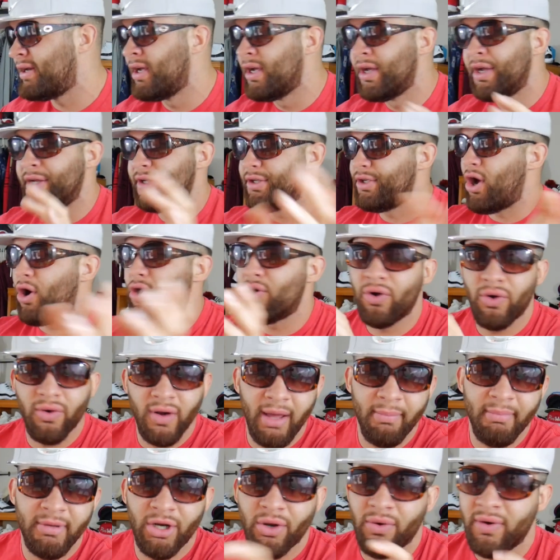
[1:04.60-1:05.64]
and y'all
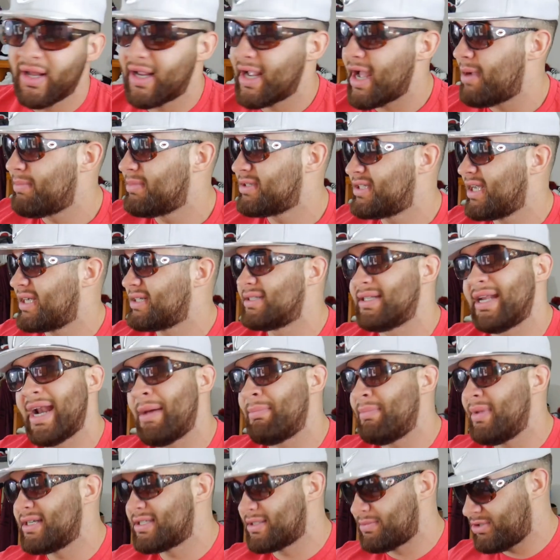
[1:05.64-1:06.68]
gonna let me know in the comment section that
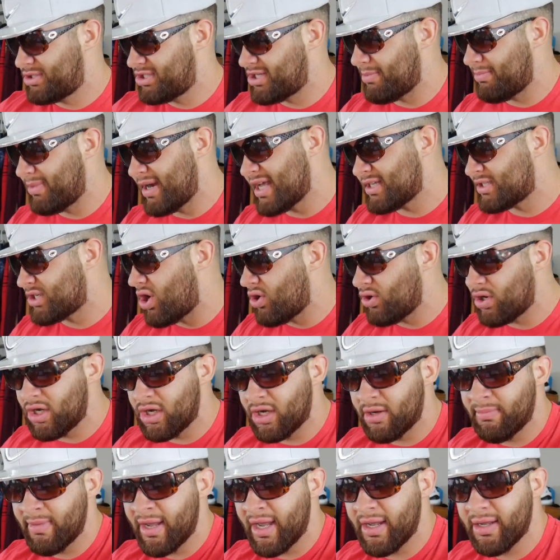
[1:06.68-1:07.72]
I missed some shit. But that's all
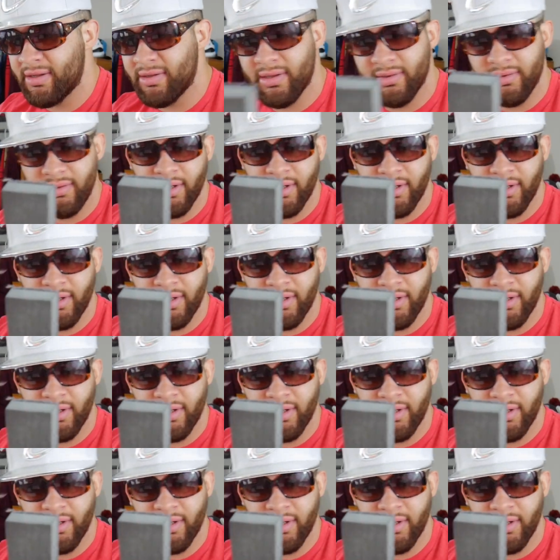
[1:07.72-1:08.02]
good, man.